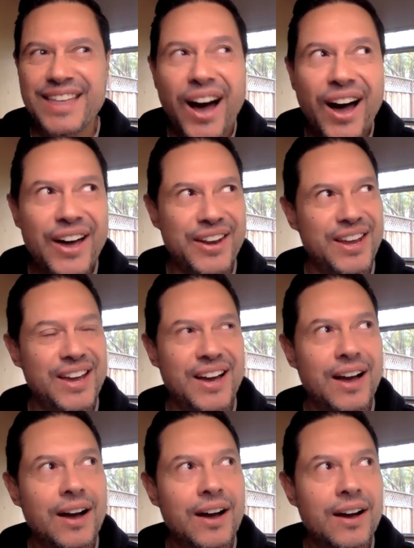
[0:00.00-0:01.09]
thought
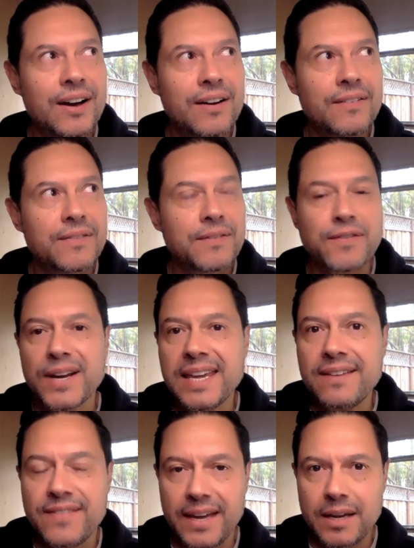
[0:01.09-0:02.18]
of
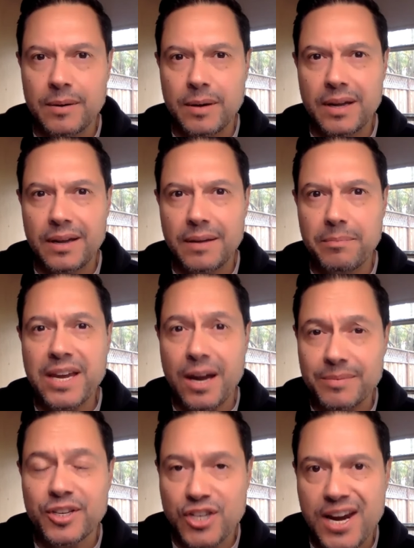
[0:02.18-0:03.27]
forgiving
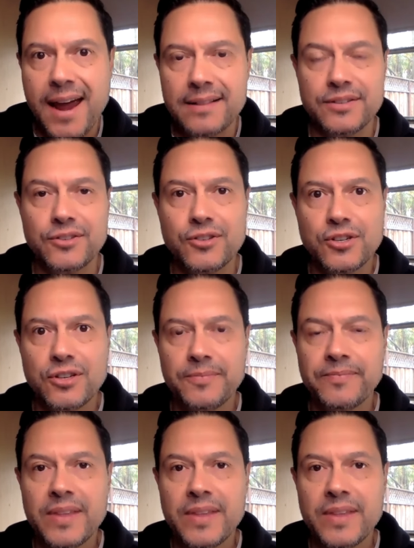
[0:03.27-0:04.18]
becomes a challenge.